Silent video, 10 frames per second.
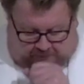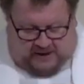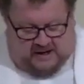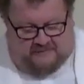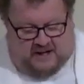
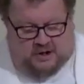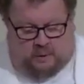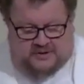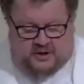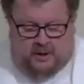And if I
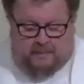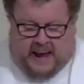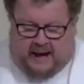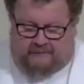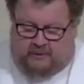don't turn
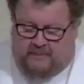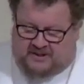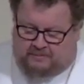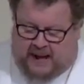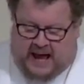back from
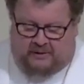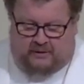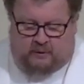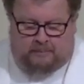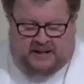this path
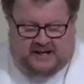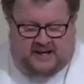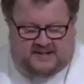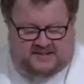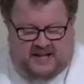of
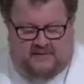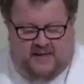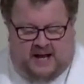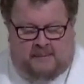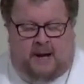repeated sin
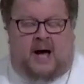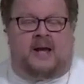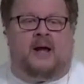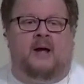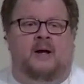that I'm
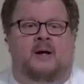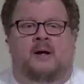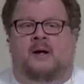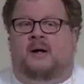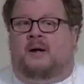on,
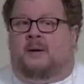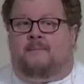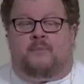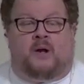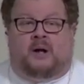
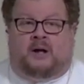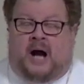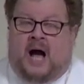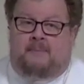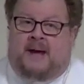
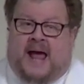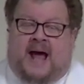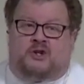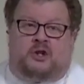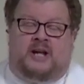God may
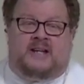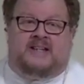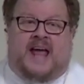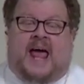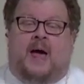actually
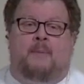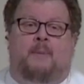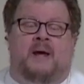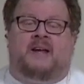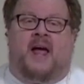
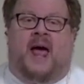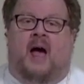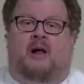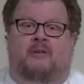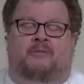damn me to
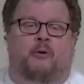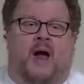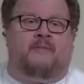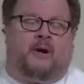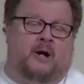hell
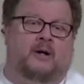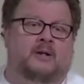forever.